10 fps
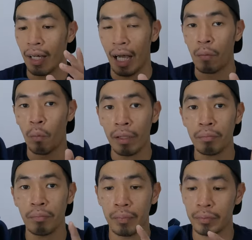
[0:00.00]
And
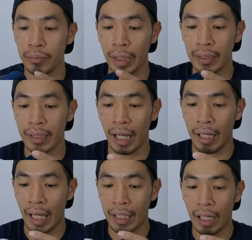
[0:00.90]
one thing that
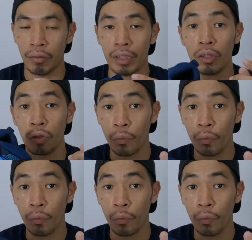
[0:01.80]
I encountered